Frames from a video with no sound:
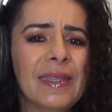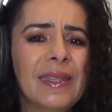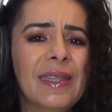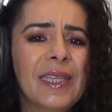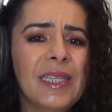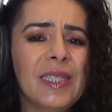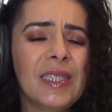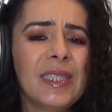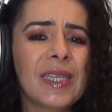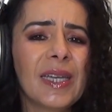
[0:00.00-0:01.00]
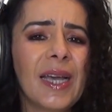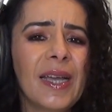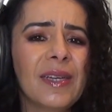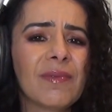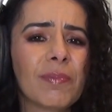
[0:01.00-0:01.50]
this is the
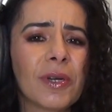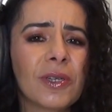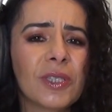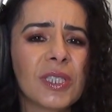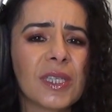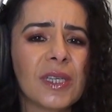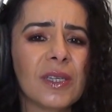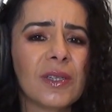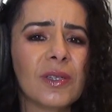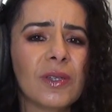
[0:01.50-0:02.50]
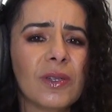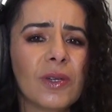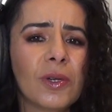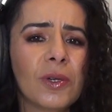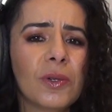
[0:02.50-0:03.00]
kind of person
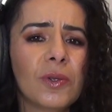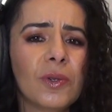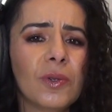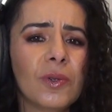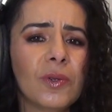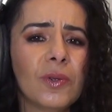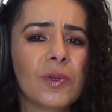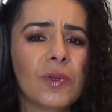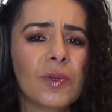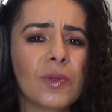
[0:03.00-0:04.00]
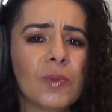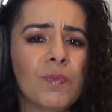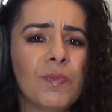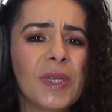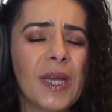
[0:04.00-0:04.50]
who
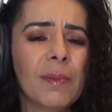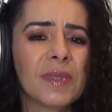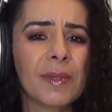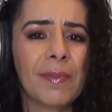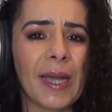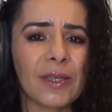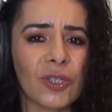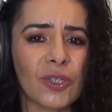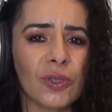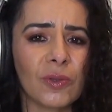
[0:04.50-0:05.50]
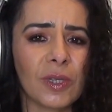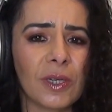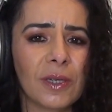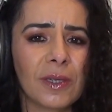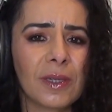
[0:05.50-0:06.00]
becomes a mass
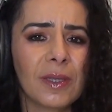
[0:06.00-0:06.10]
shooter.